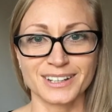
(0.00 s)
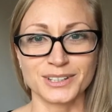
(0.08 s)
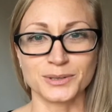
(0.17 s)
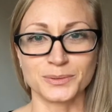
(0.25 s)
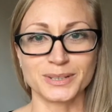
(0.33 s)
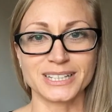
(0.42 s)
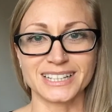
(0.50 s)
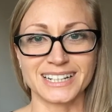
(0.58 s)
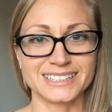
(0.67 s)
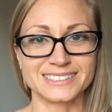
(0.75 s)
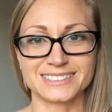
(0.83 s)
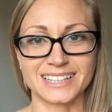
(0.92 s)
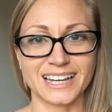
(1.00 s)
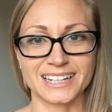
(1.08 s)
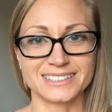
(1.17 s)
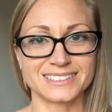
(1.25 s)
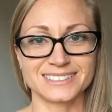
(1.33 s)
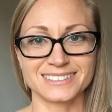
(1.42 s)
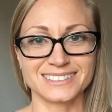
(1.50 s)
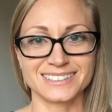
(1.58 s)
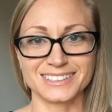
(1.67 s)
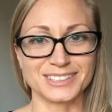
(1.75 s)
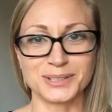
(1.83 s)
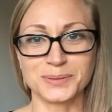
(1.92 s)
you realize that
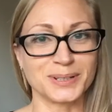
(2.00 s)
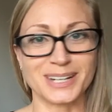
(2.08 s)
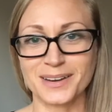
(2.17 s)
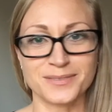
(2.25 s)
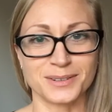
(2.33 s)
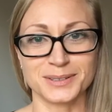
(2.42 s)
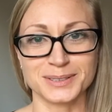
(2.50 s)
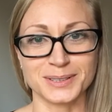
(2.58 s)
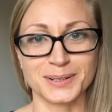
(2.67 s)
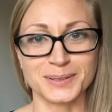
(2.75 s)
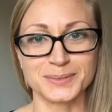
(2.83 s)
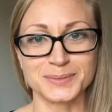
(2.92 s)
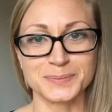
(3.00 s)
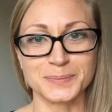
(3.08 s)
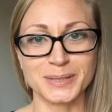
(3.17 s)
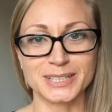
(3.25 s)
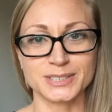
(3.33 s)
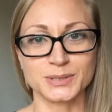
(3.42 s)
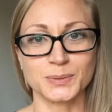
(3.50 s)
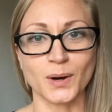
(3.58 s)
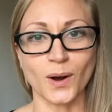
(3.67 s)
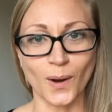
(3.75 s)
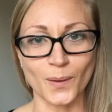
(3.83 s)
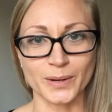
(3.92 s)
you were never alone because you
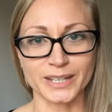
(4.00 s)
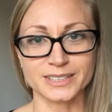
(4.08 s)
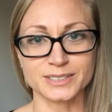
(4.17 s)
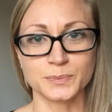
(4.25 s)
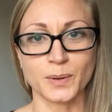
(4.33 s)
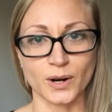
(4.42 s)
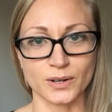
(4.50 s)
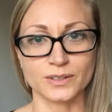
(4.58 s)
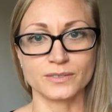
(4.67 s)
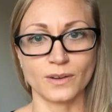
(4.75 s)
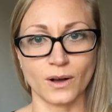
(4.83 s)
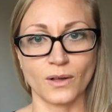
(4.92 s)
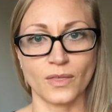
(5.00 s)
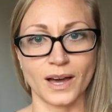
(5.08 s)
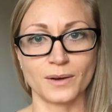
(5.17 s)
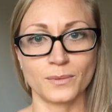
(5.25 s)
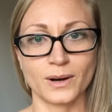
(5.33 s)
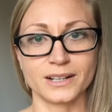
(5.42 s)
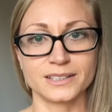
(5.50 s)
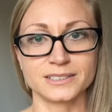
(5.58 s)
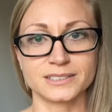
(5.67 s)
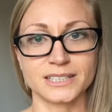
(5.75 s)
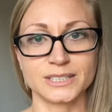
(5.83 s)
were always part of all that was.